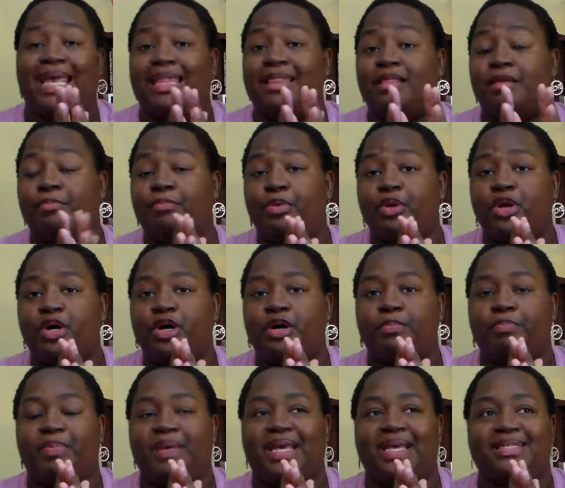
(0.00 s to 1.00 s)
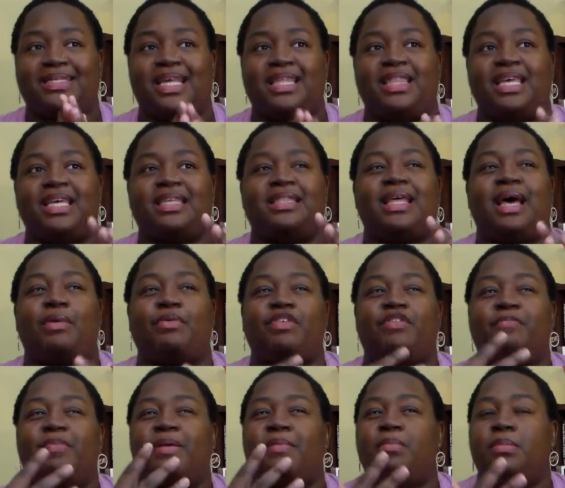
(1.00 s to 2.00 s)
in the book, because I think that would
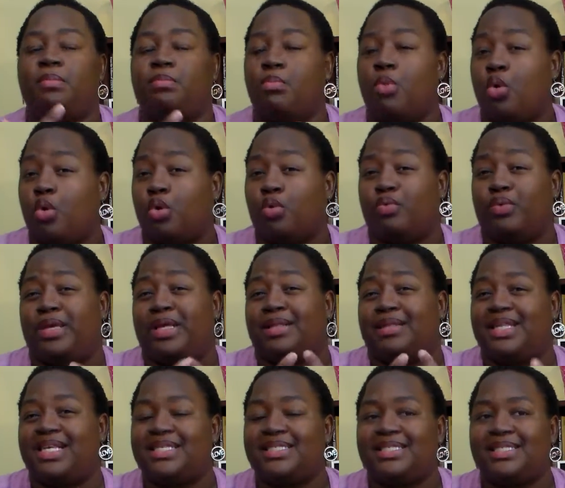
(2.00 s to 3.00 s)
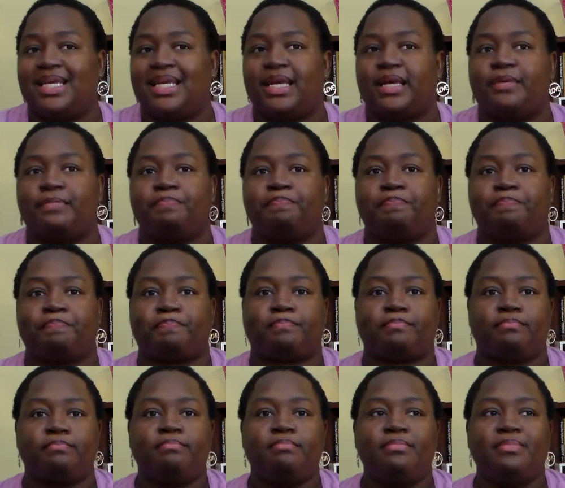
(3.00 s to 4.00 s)
have been more realistic,
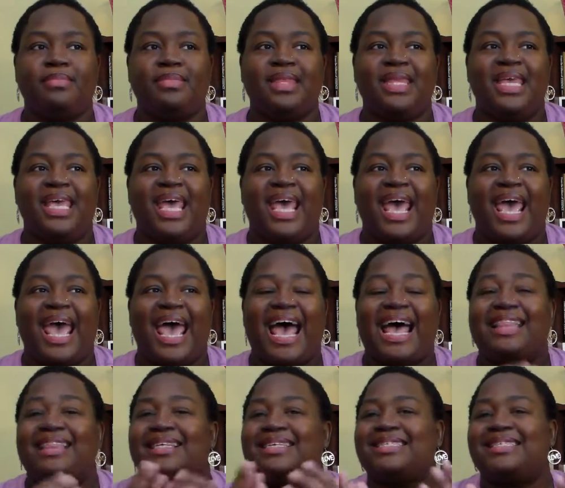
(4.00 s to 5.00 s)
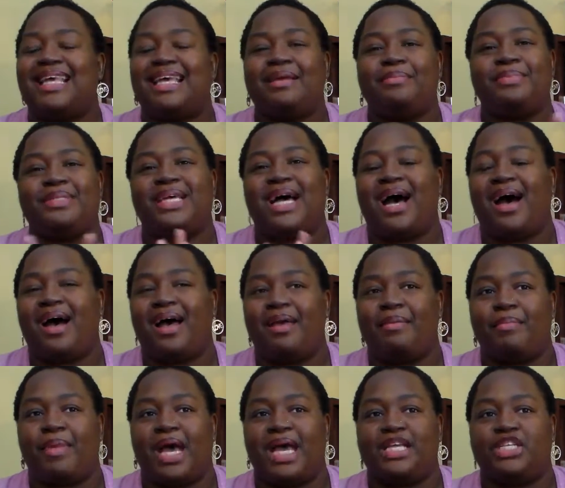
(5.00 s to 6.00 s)
at the same
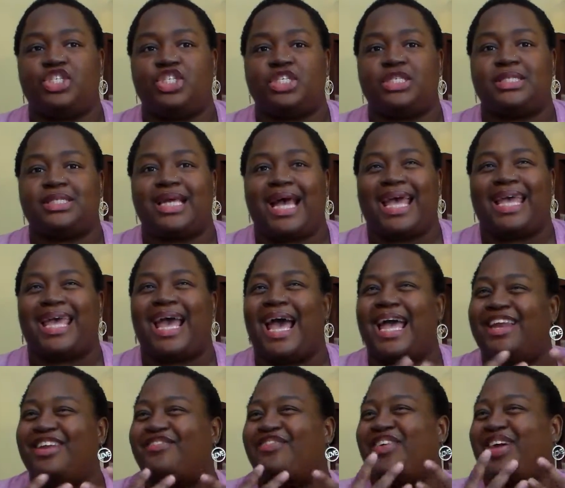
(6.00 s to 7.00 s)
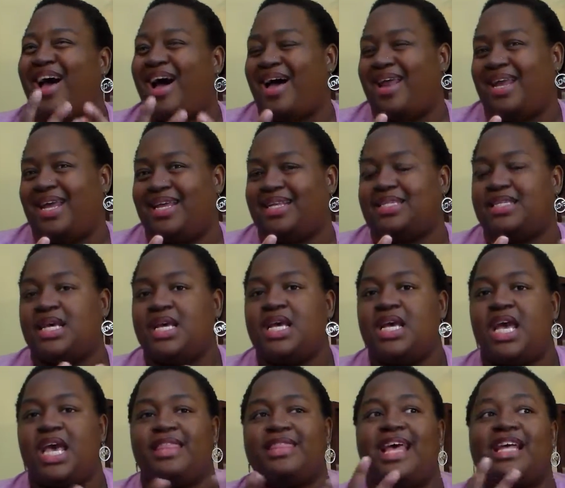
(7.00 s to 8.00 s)
time, I kind of got it.
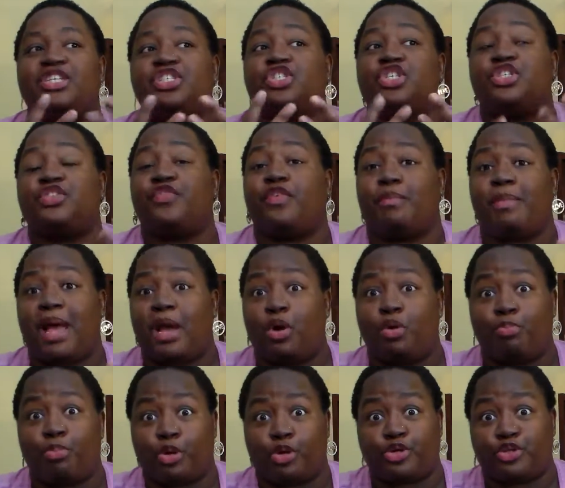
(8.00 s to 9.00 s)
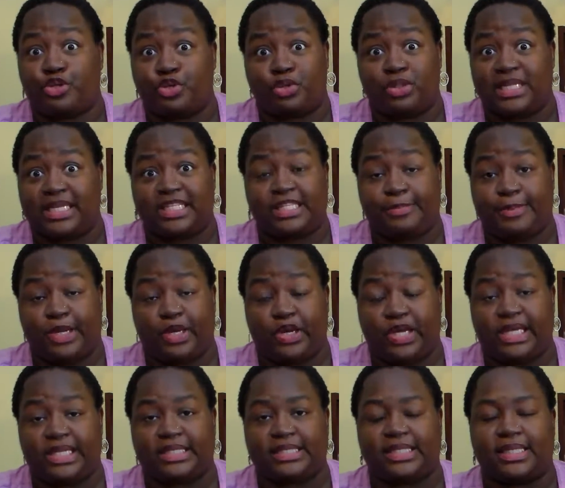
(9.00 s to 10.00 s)
And that's just from my own personal
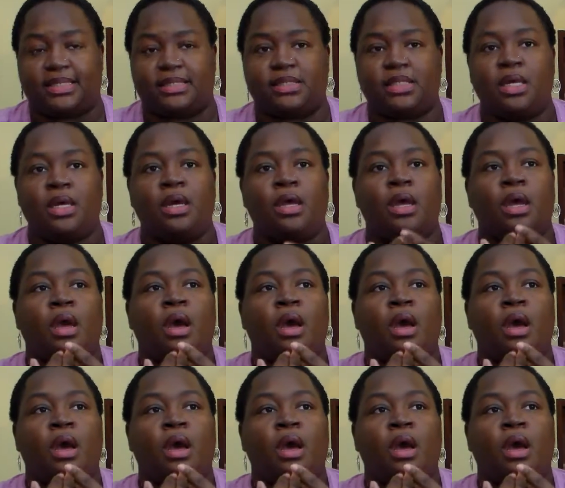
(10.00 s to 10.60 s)
experiences.